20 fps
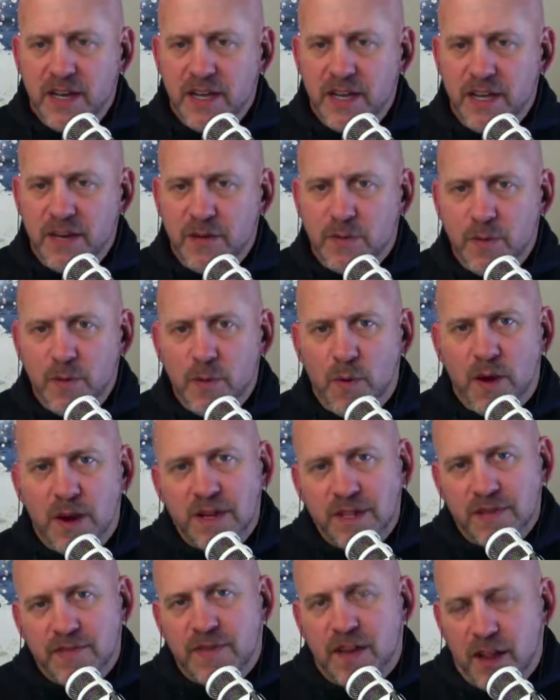we want
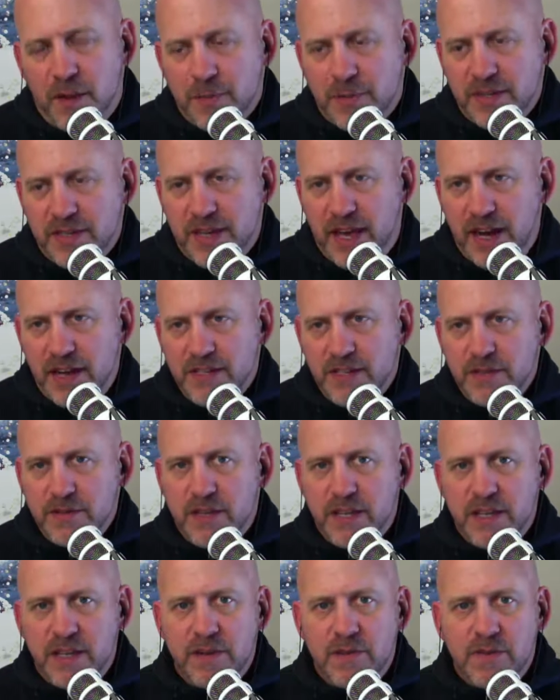to develop this attitude
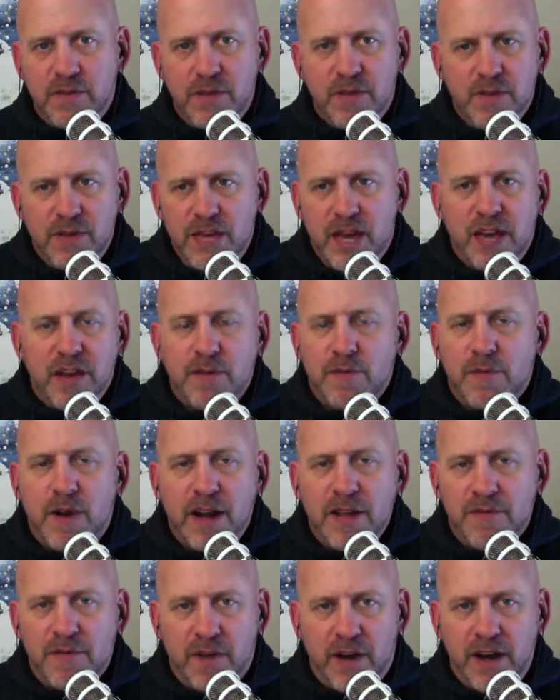that you're
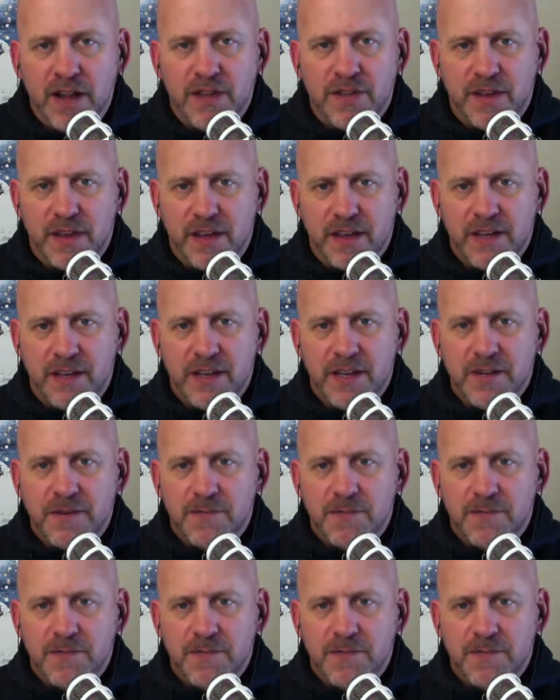ready for anything,